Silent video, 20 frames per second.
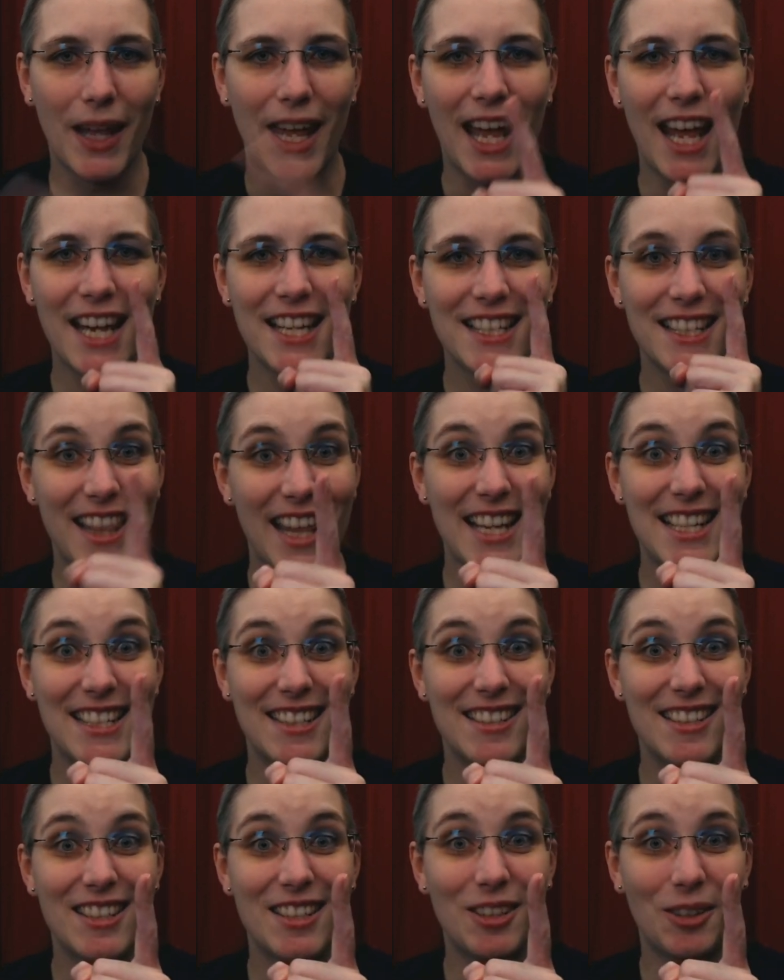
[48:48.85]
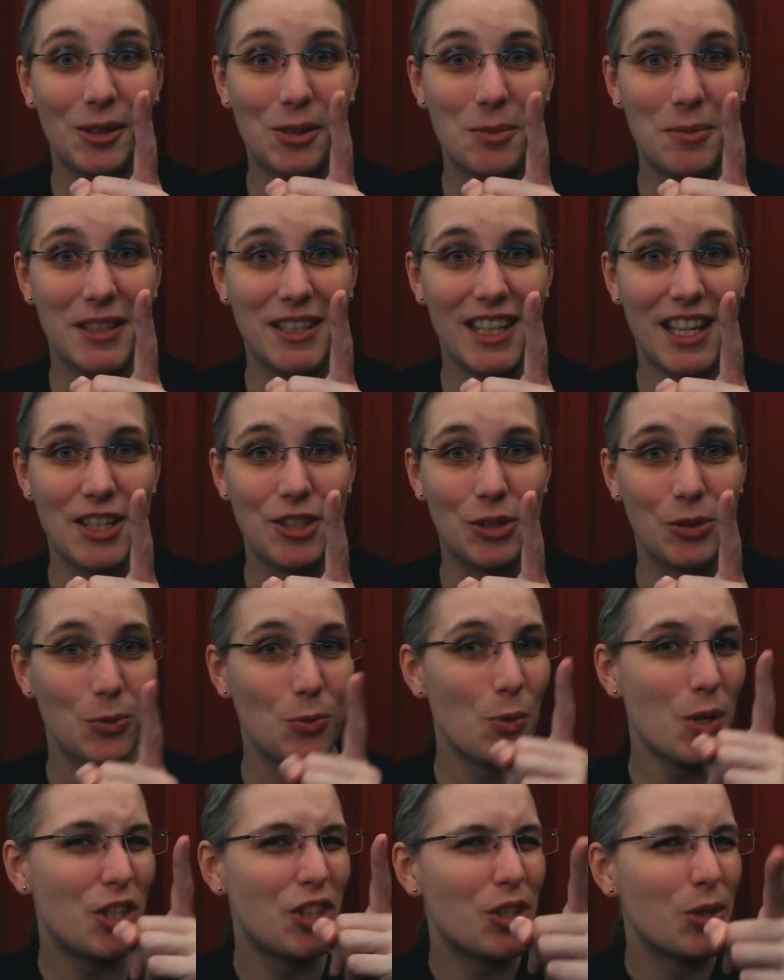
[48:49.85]
And that is in the documentation,
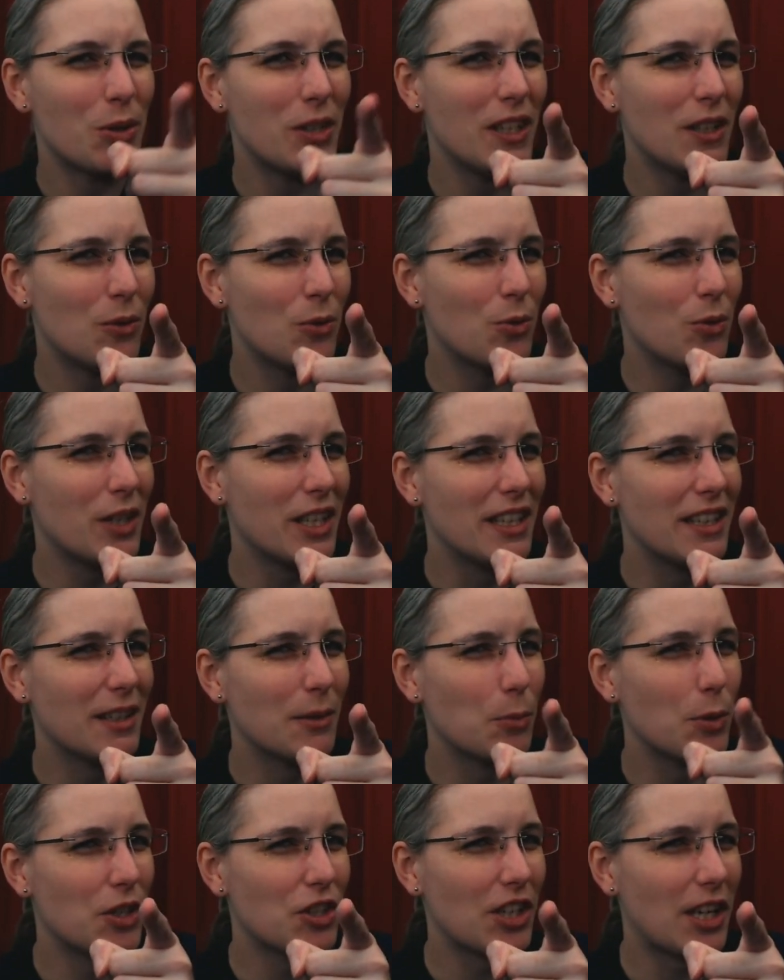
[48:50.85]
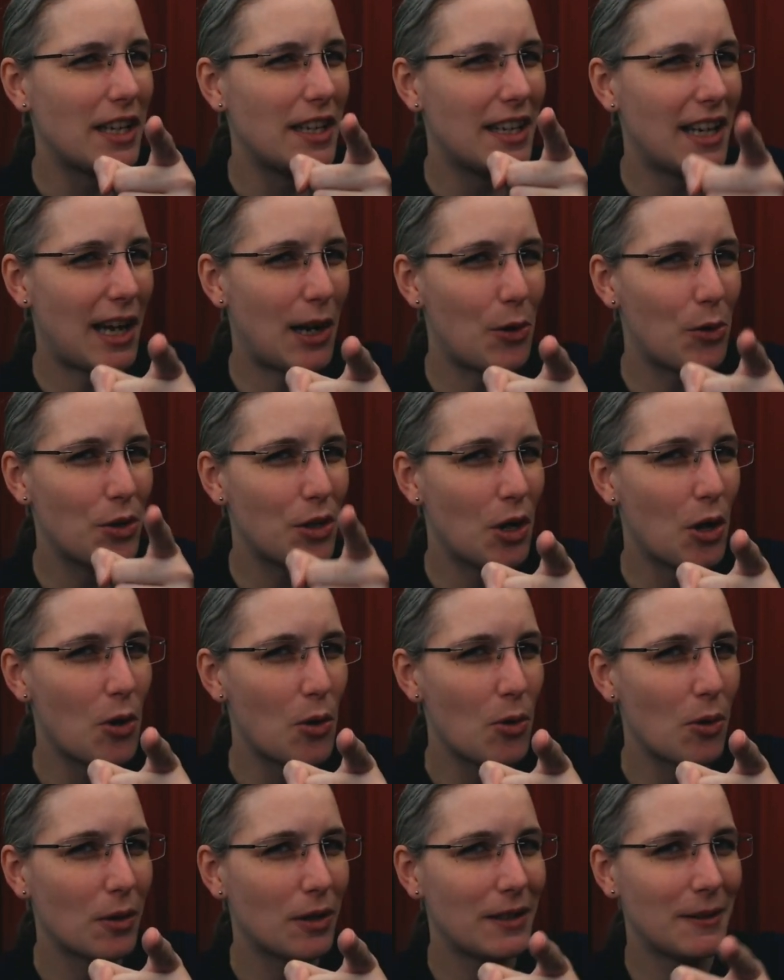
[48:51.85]
which you didn't read, which I now
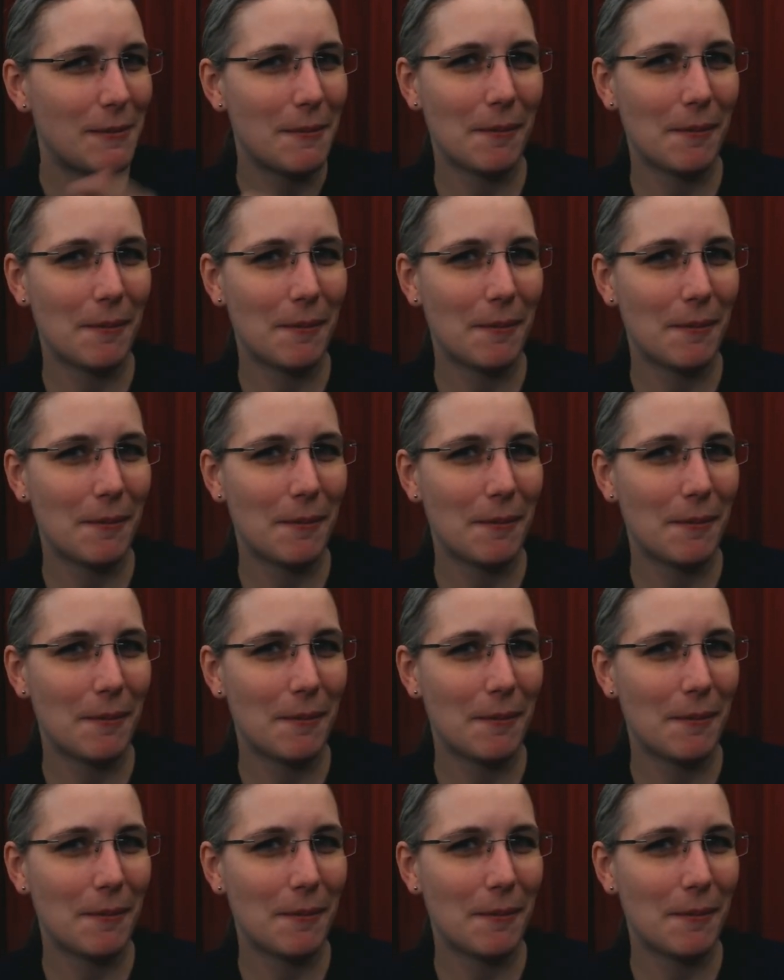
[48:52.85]
know.